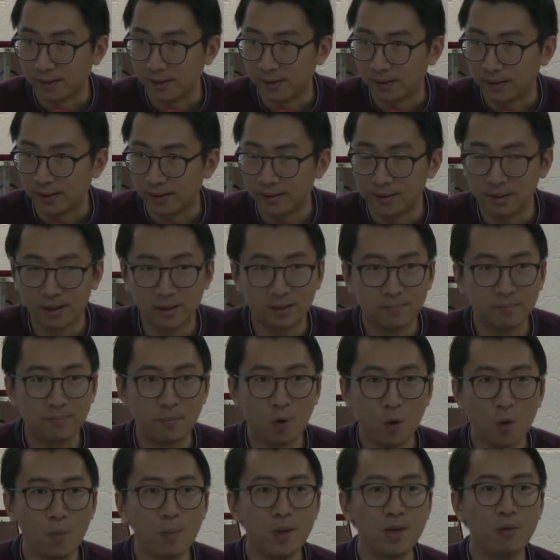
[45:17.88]
And the
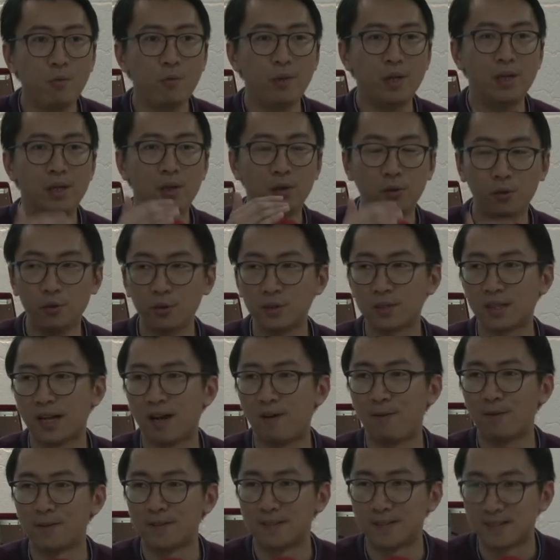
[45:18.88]
moment we lose
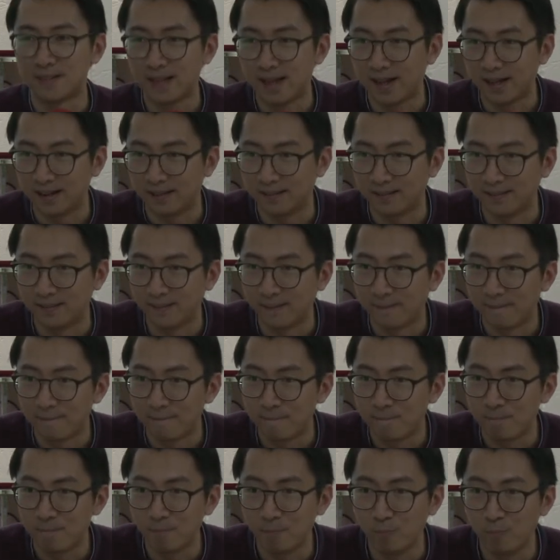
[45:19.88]
our stand,
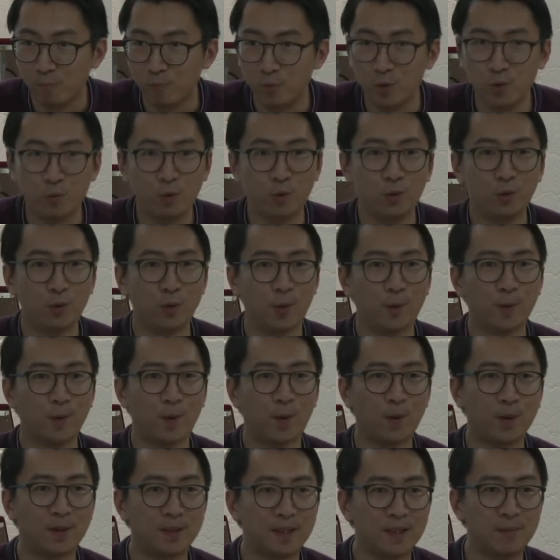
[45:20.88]
we will no
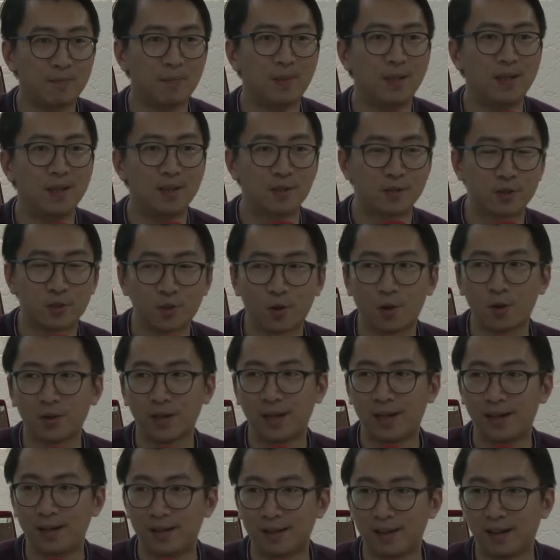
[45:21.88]
longer be the salt
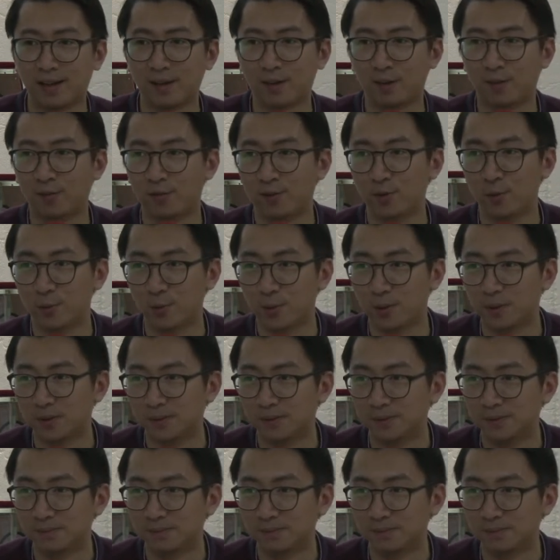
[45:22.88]
and light of the world.